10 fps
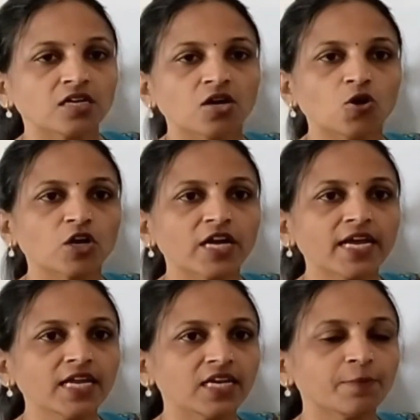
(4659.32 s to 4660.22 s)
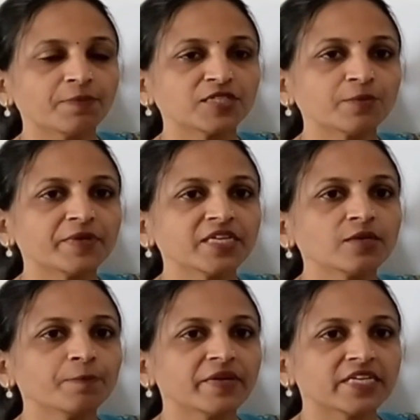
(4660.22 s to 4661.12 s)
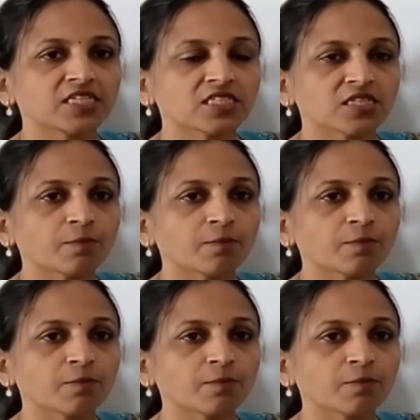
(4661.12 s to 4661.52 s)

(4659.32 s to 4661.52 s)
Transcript: okay, left shifting bit